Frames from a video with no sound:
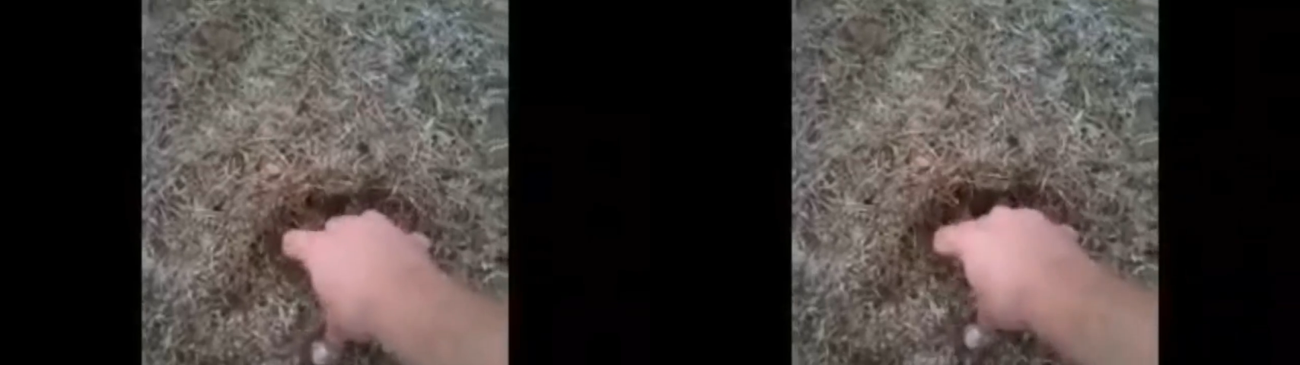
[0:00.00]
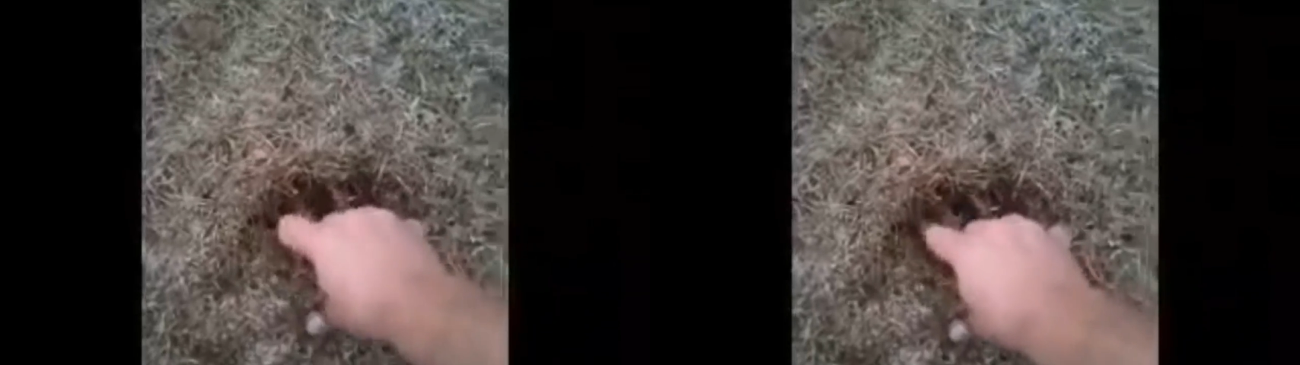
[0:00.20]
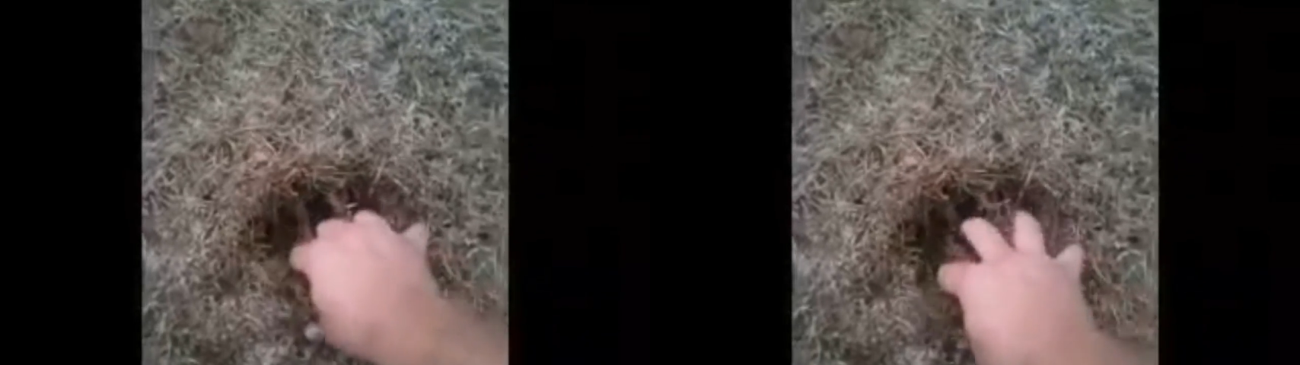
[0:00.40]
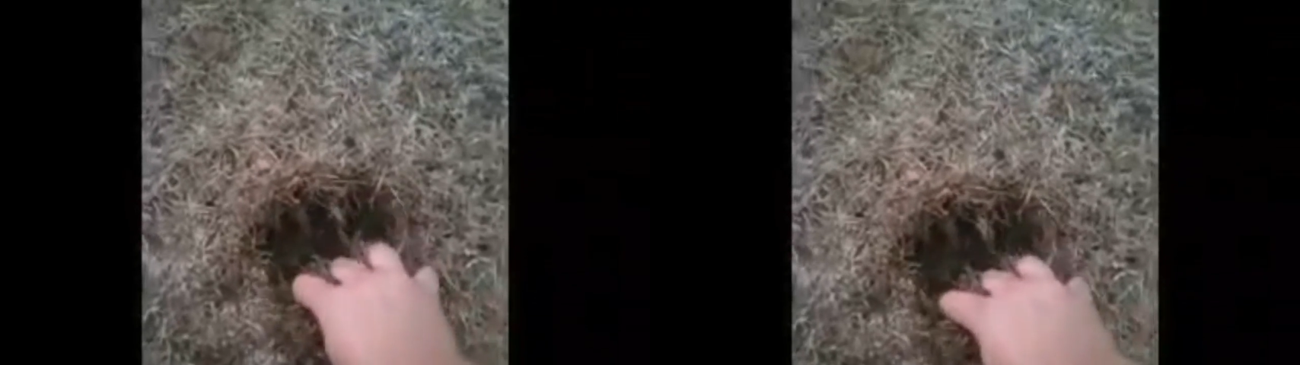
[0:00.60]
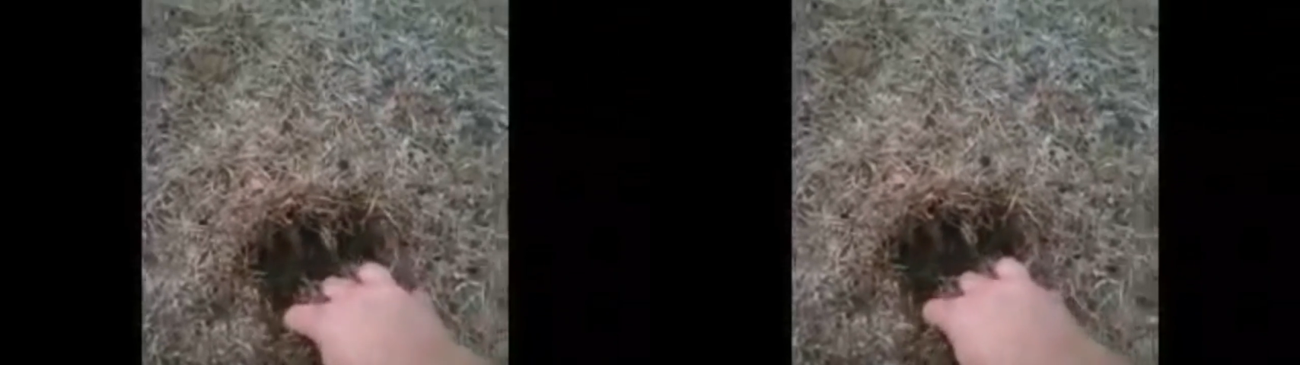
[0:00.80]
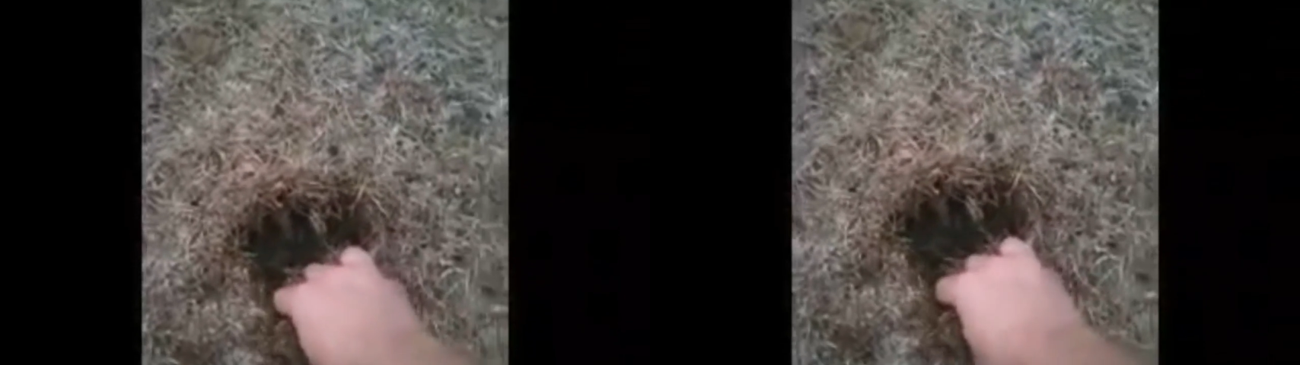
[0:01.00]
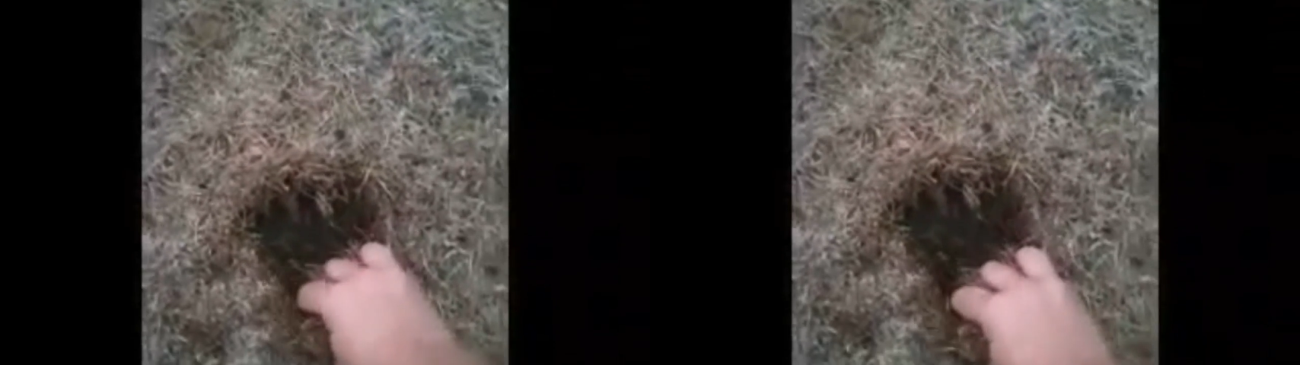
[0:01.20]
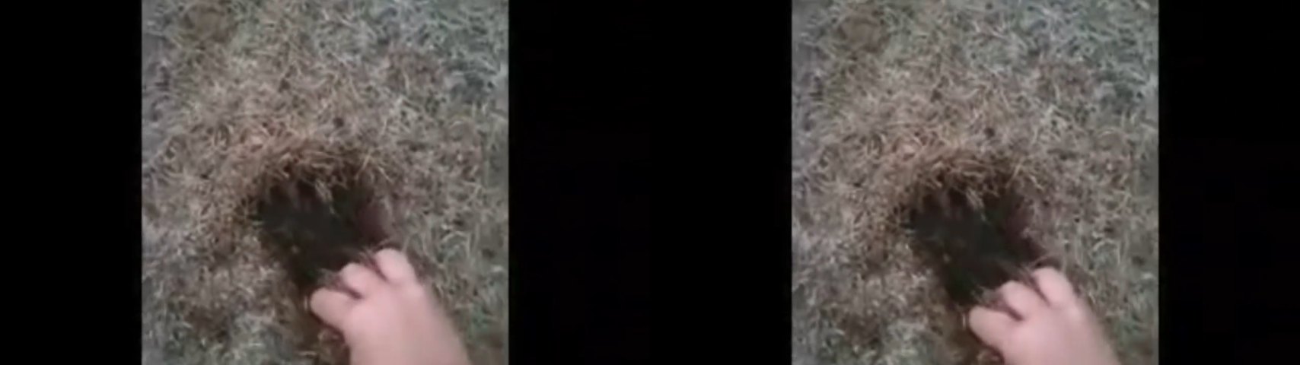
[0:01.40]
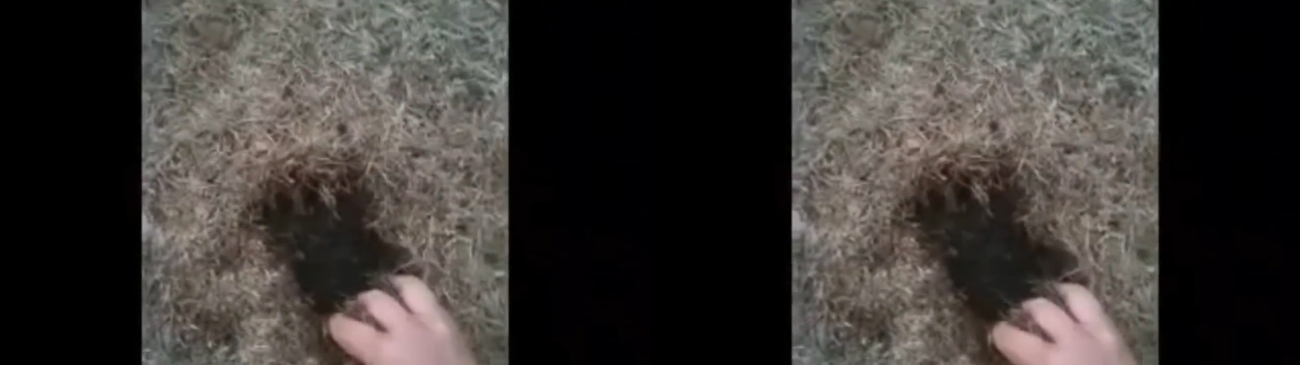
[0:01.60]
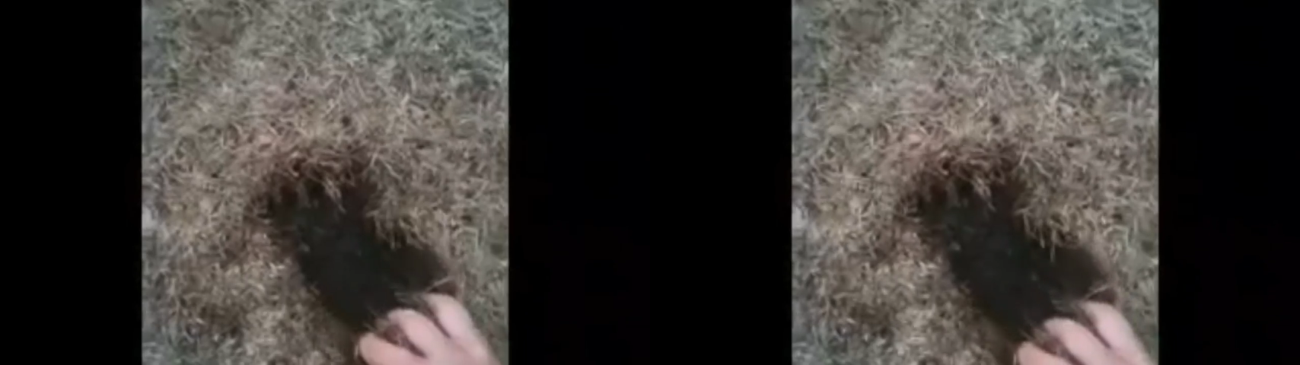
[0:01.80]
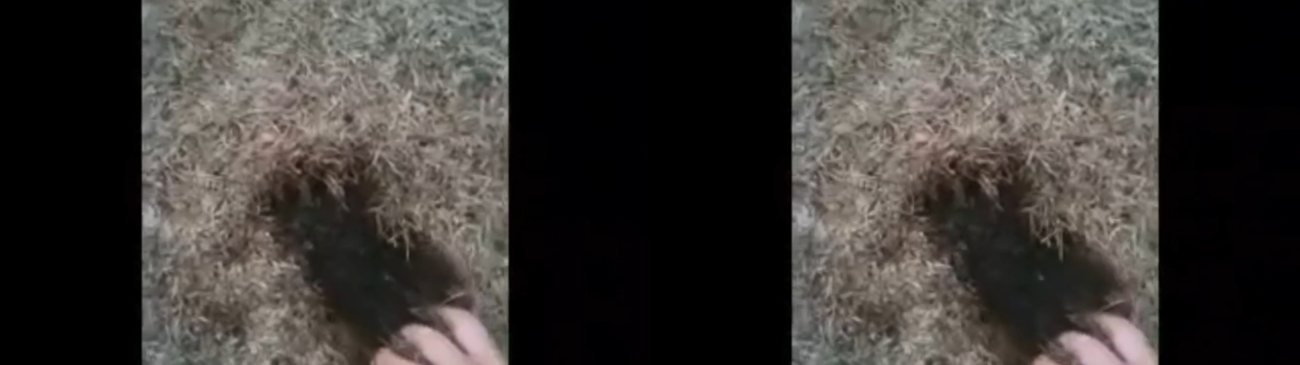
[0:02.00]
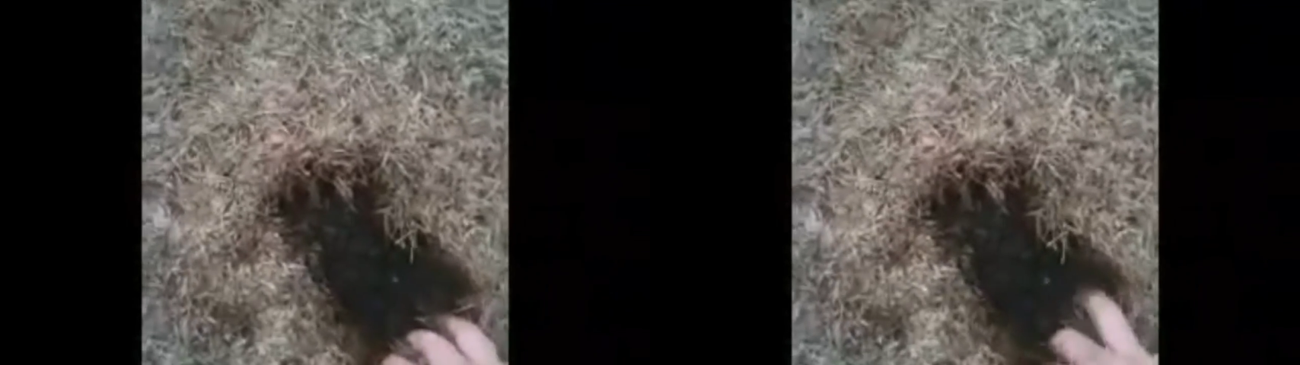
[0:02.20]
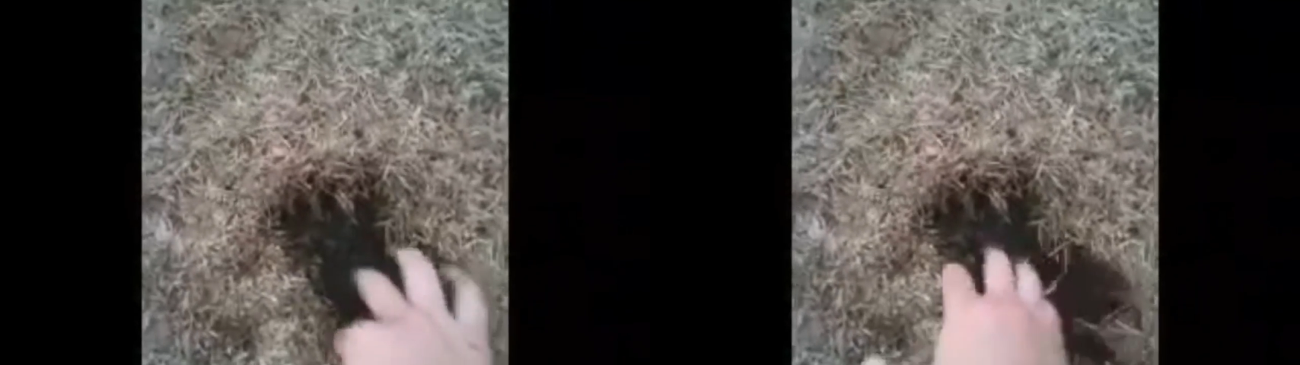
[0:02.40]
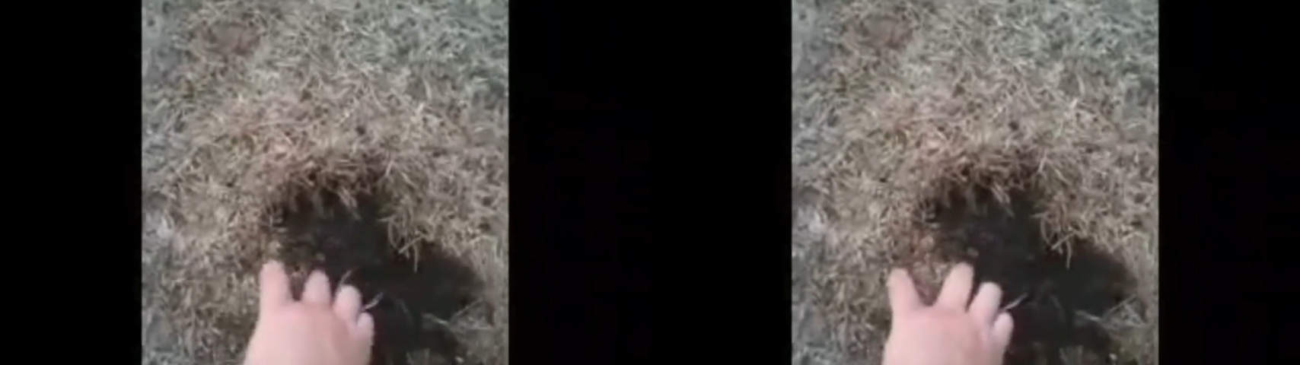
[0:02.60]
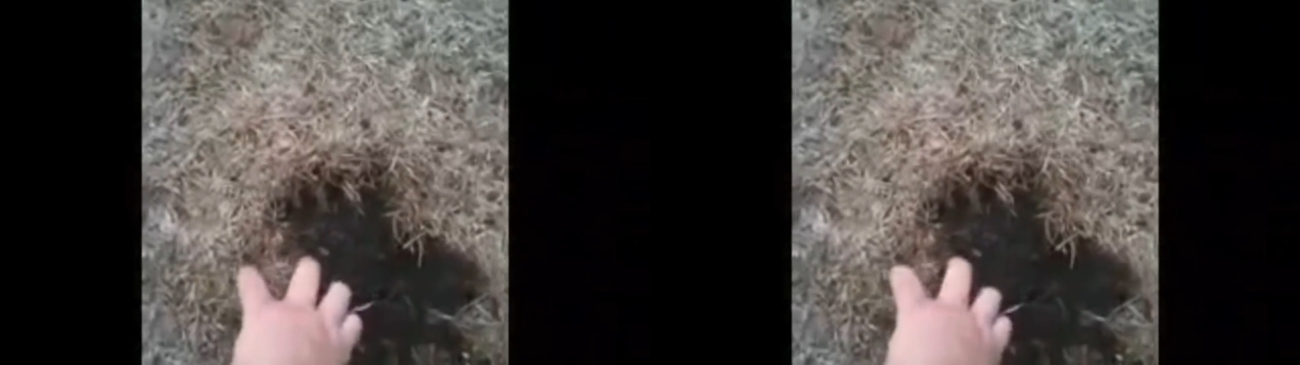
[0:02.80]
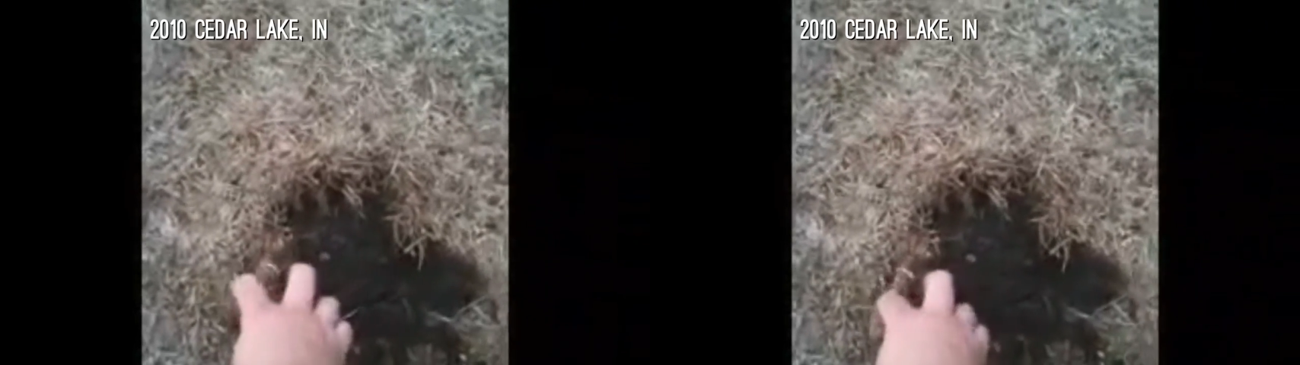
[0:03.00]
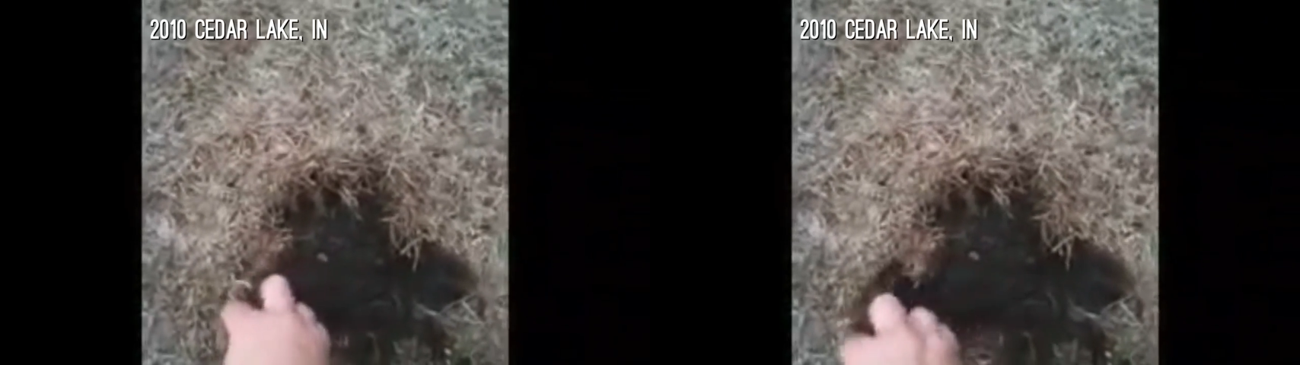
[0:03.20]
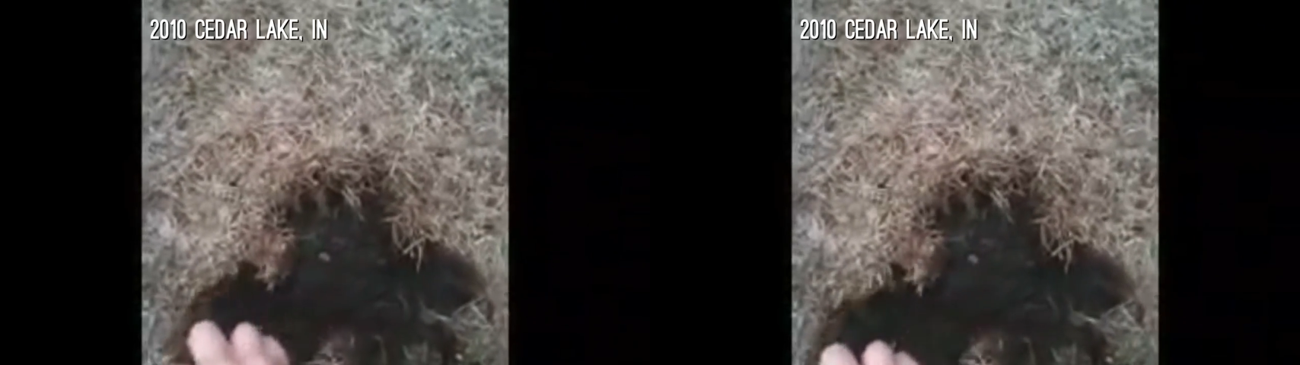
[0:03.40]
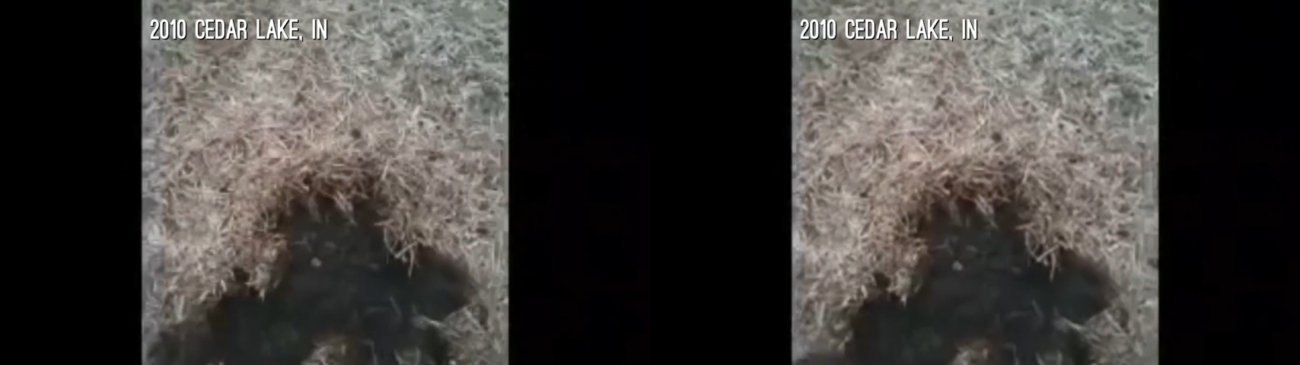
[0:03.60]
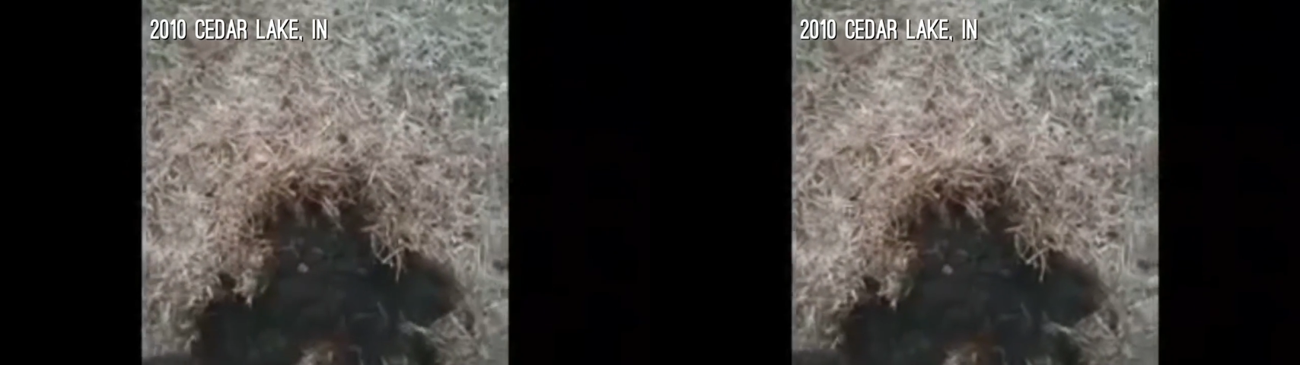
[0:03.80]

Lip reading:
[unreadable: no face in view]